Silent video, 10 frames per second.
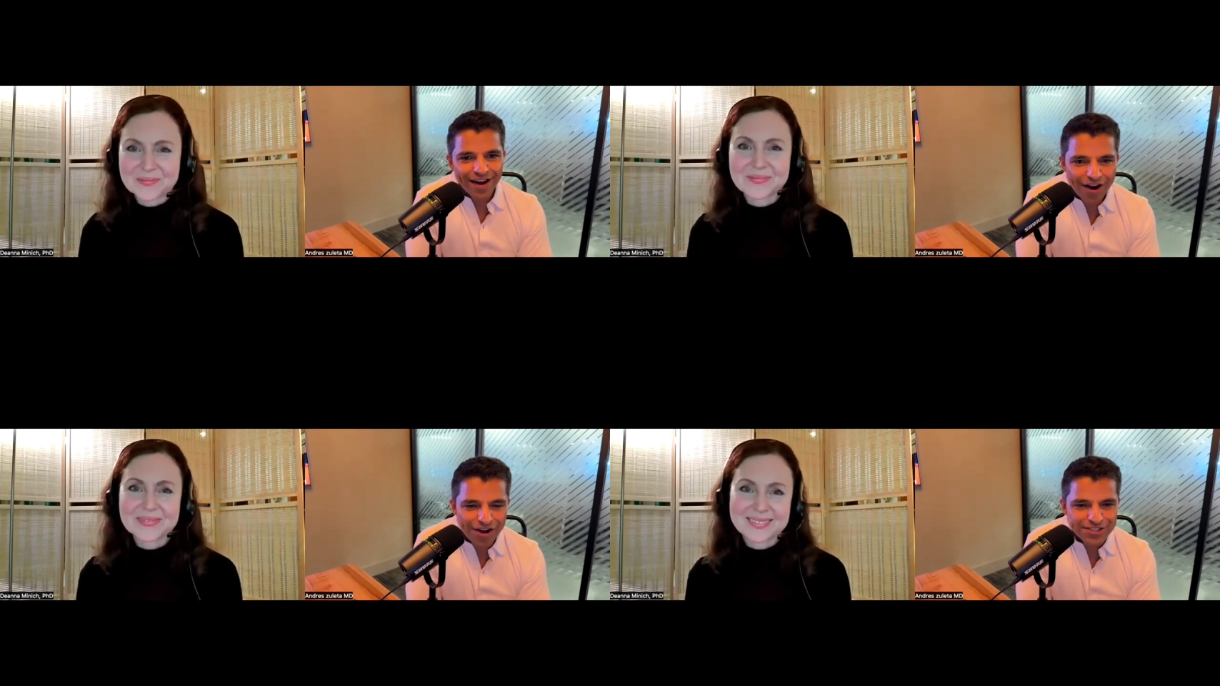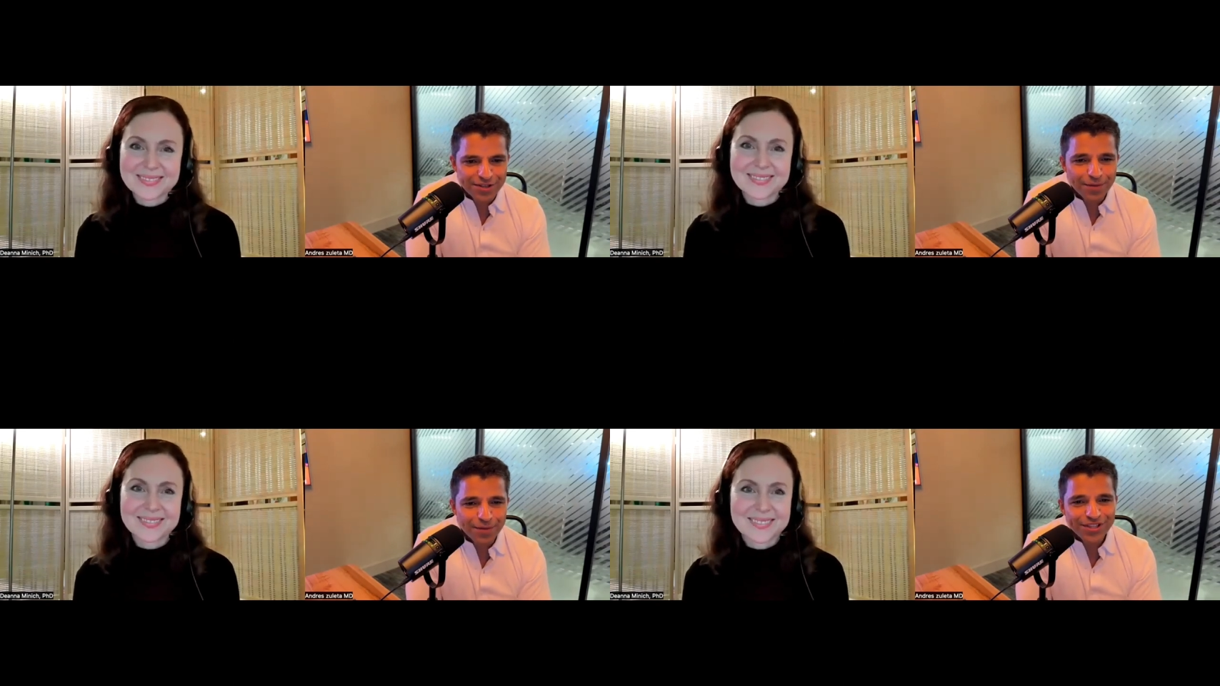
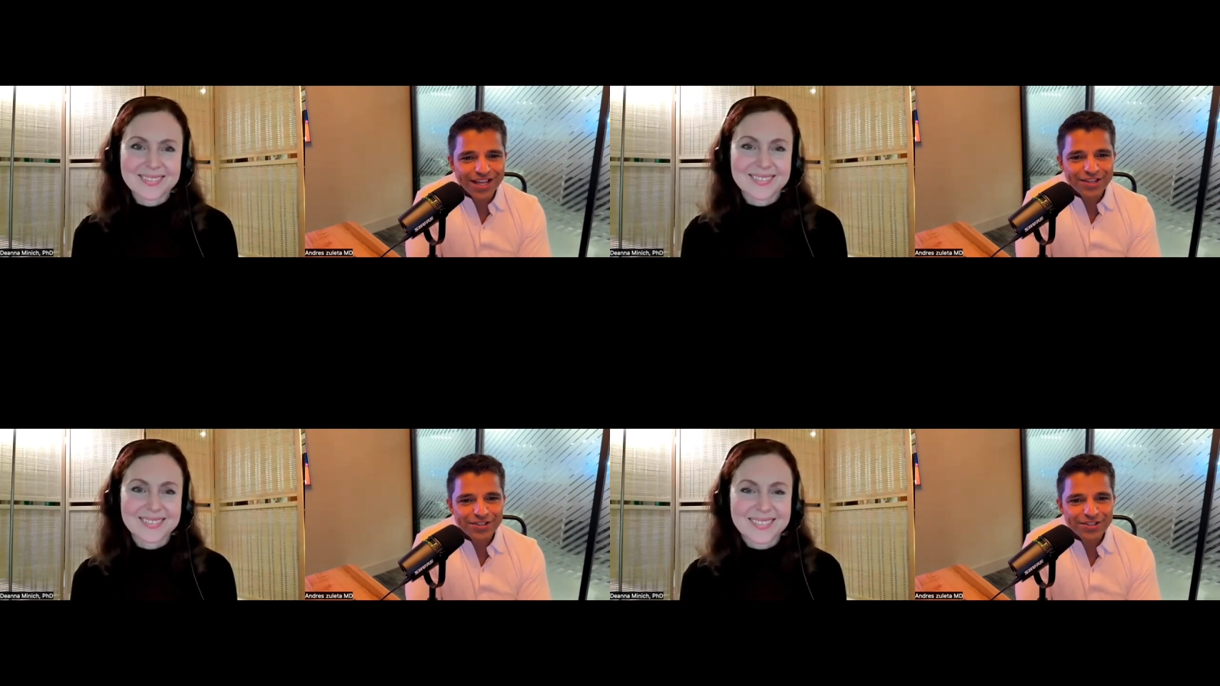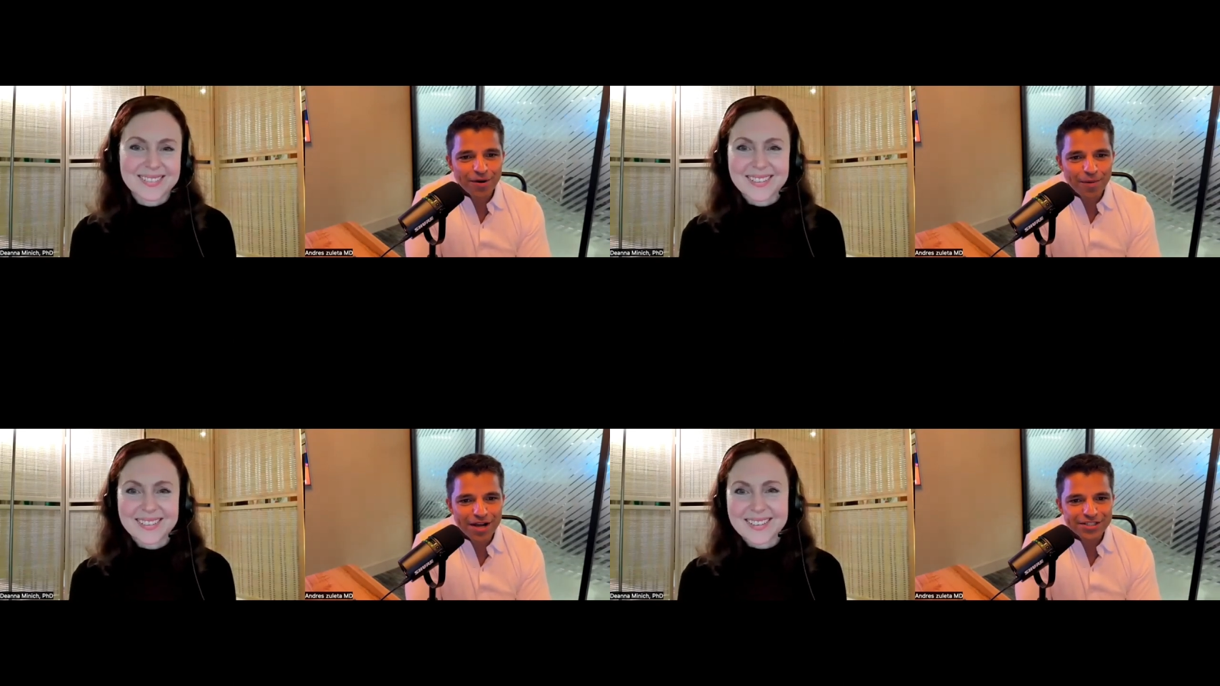Speaker 1: Awesome. Well, thank you
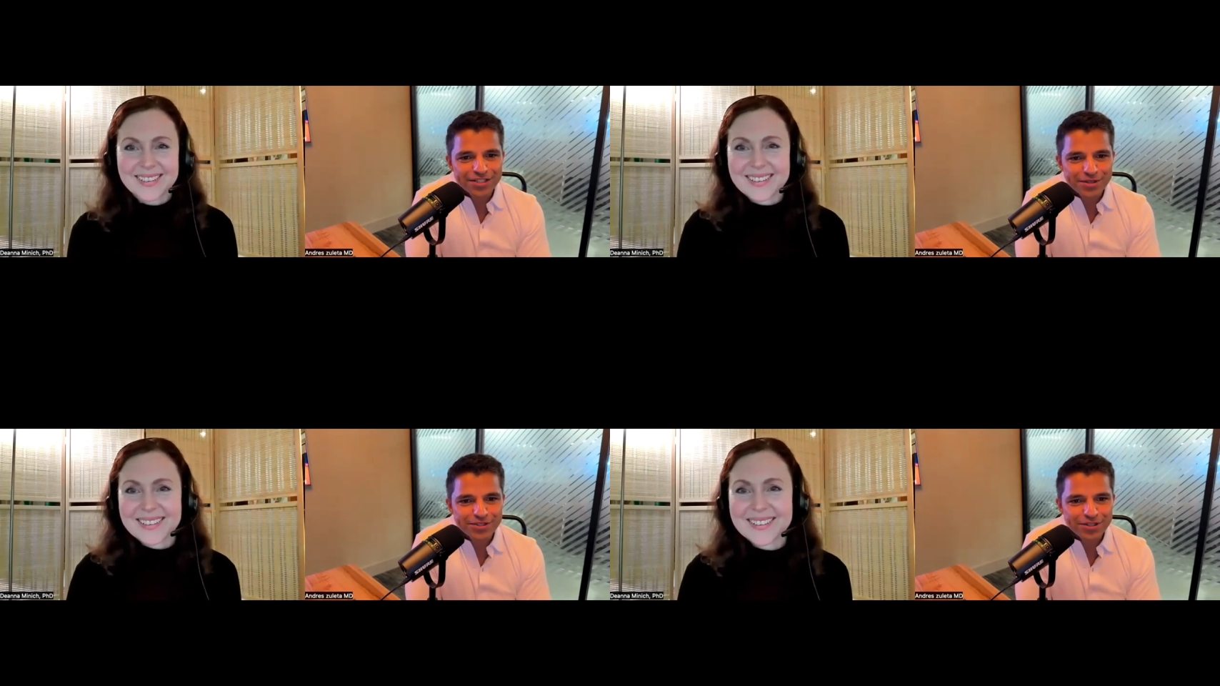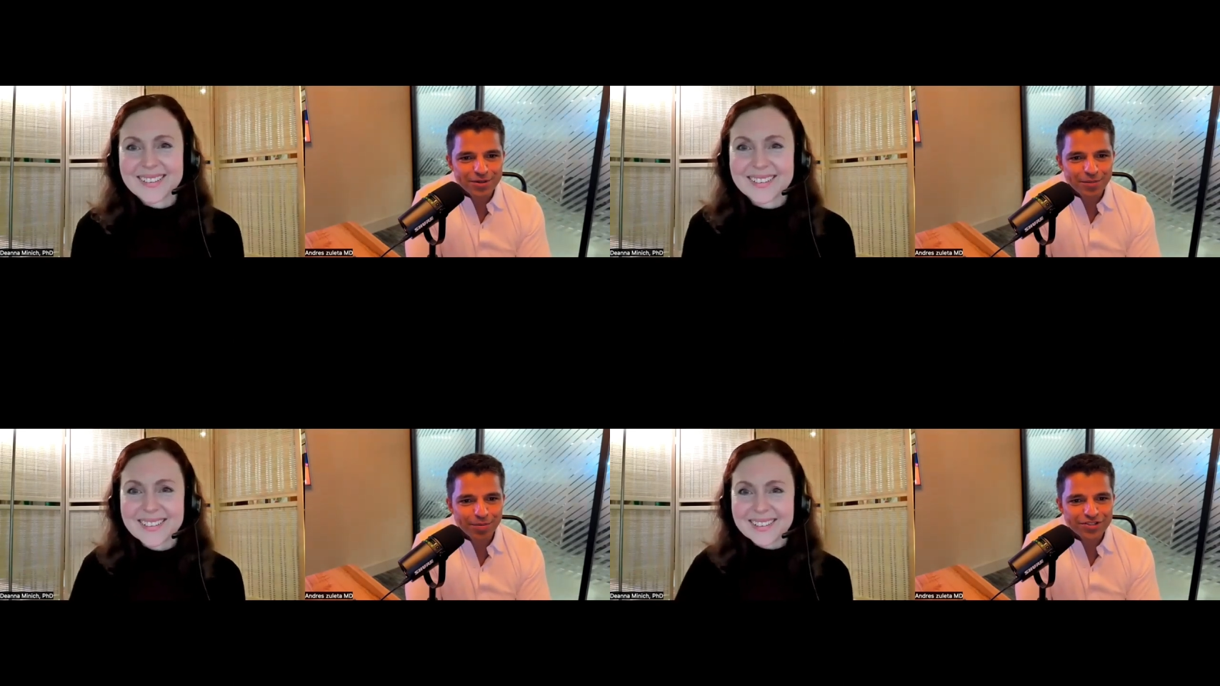so much. It's been such
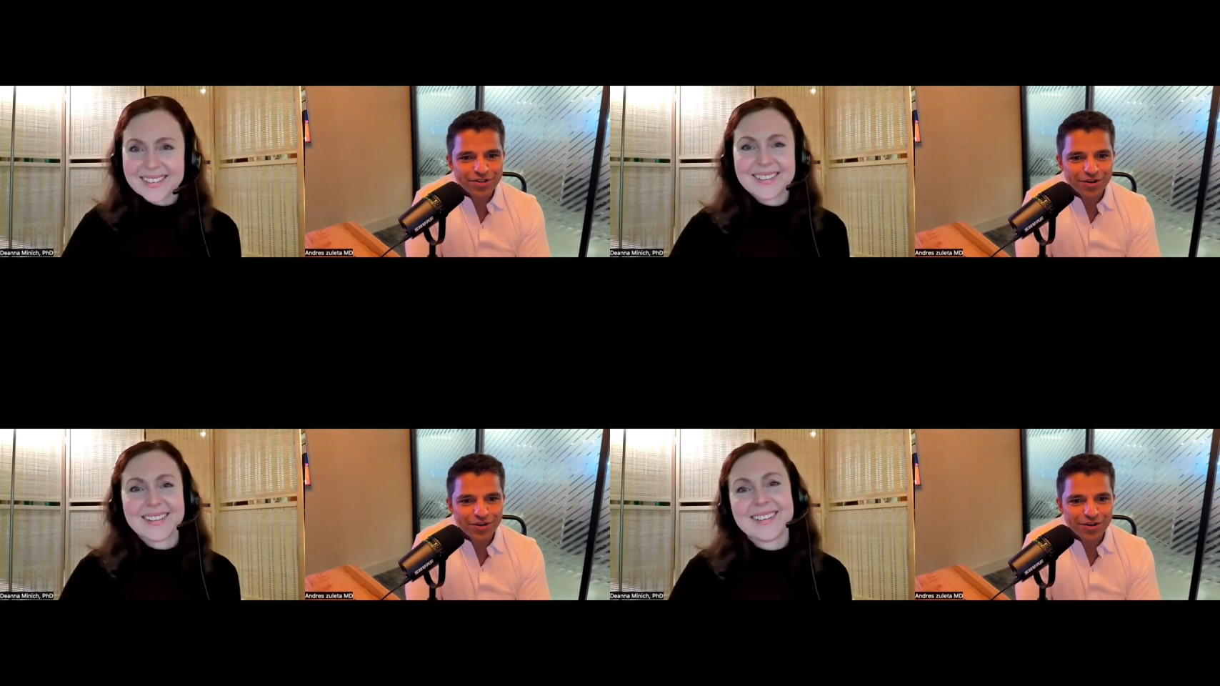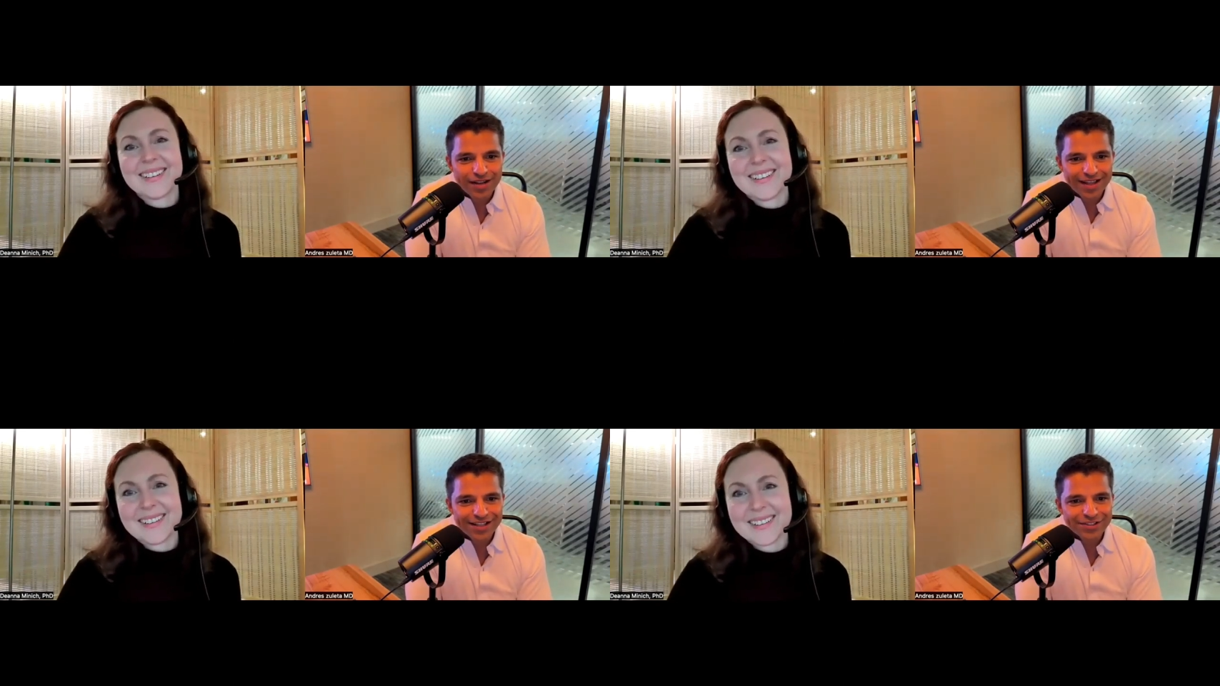a pleasure
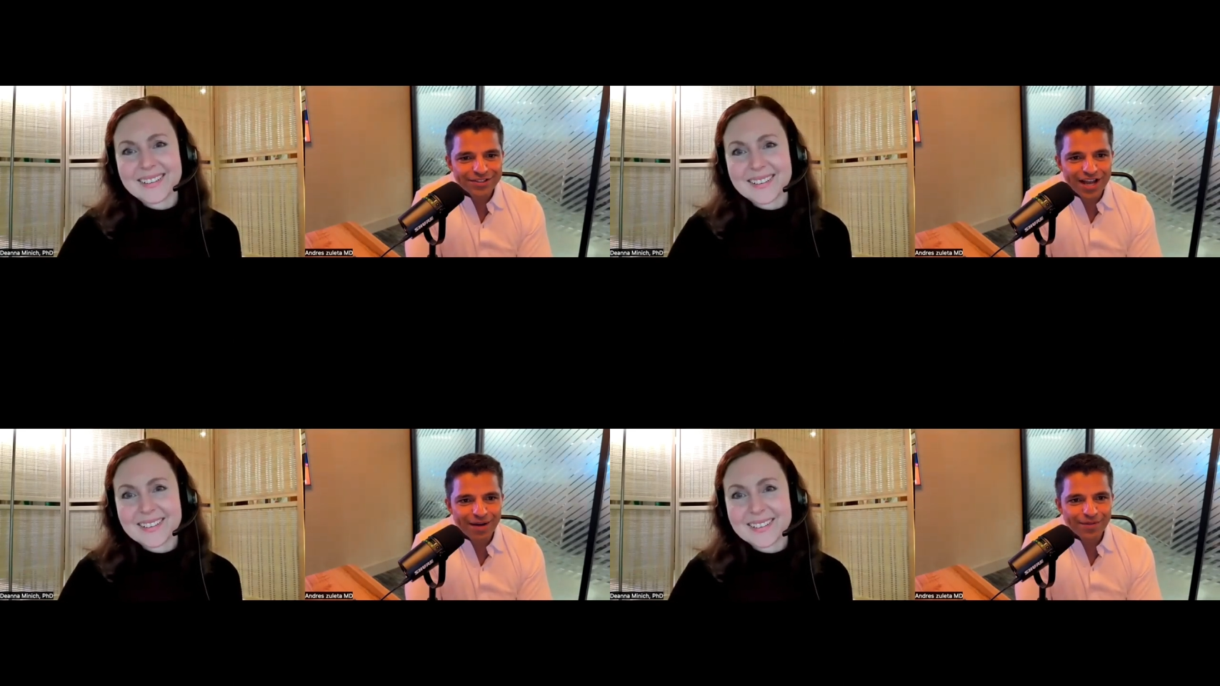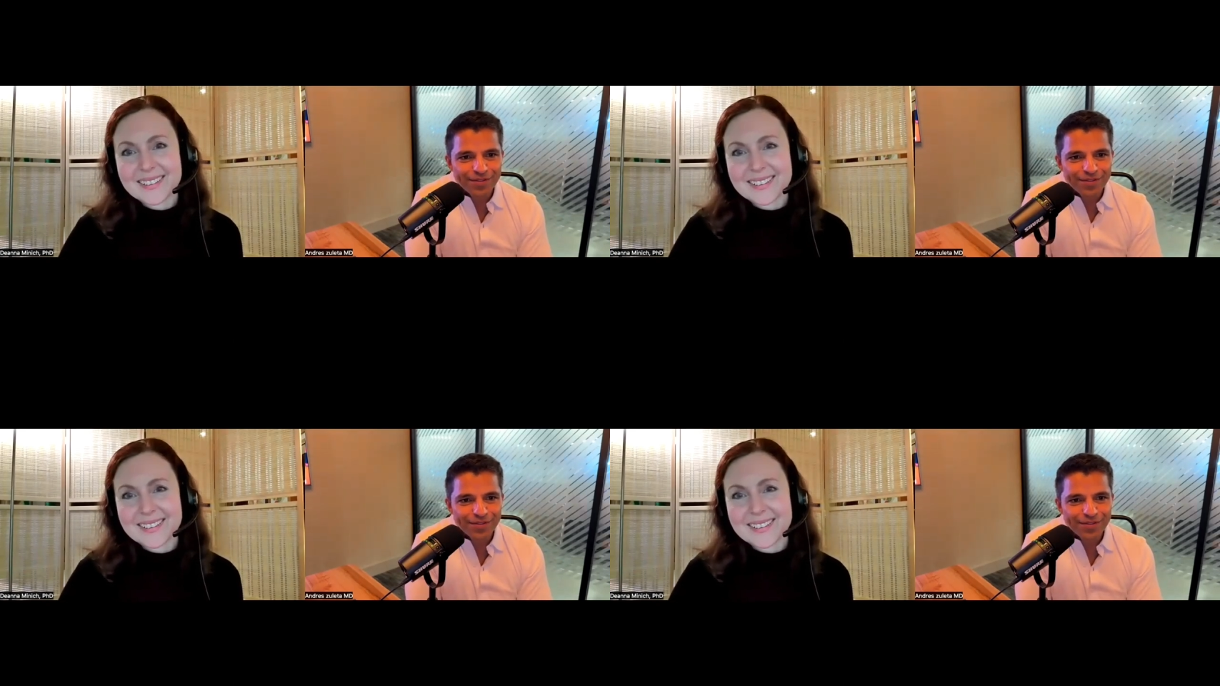getting to chat with